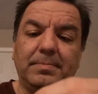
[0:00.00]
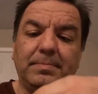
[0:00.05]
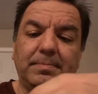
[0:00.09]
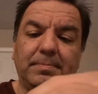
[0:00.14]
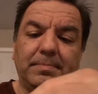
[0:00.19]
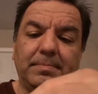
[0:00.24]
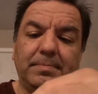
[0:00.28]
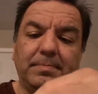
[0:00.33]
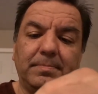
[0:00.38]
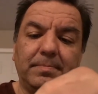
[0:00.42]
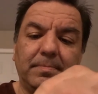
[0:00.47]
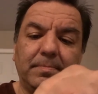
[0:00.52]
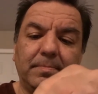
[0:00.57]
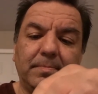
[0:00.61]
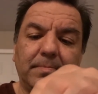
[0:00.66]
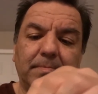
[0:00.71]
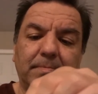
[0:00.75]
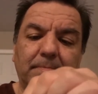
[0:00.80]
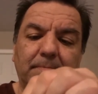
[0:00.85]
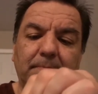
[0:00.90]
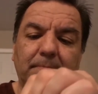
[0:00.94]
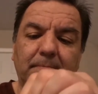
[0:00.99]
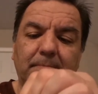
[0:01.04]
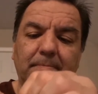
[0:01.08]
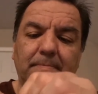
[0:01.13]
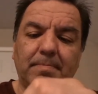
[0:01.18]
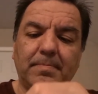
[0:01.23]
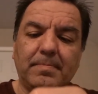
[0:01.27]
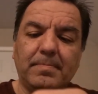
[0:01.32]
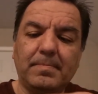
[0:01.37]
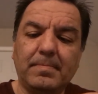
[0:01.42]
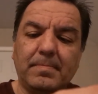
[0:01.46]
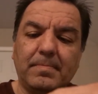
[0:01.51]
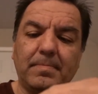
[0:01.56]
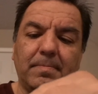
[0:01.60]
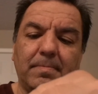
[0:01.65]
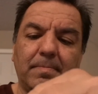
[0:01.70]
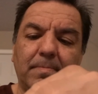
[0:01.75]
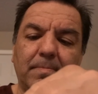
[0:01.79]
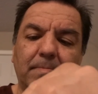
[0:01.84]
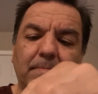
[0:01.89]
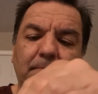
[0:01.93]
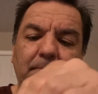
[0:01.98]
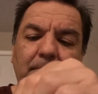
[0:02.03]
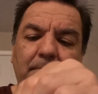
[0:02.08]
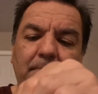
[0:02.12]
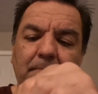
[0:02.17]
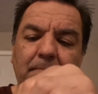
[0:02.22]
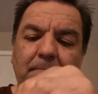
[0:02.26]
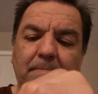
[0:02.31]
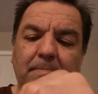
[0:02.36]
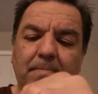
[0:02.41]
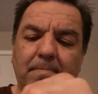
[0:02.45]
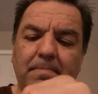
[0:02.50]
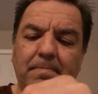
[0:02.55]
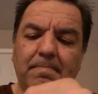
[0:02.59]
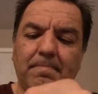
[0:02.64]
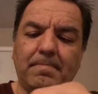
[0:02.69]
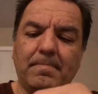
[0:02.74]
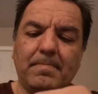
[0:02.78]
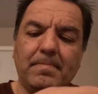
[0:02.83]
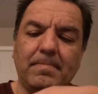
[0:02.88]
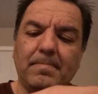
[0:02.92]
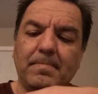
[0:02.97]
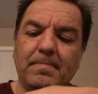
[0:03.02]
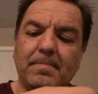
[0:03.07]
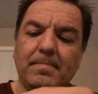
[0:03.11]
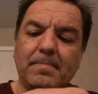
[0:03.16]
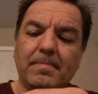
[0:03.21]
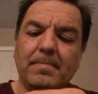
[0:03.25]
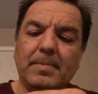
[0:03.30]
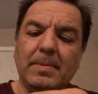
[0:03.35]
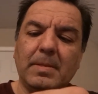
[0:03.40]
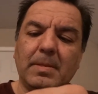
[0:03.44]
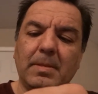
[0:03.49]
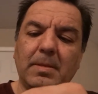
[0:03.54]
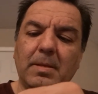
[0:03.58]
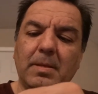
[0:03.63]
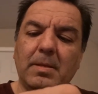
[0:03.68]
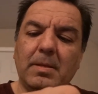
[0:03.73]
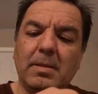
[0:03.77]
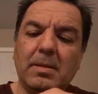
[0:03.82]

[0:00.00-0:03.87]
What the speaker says: (silence)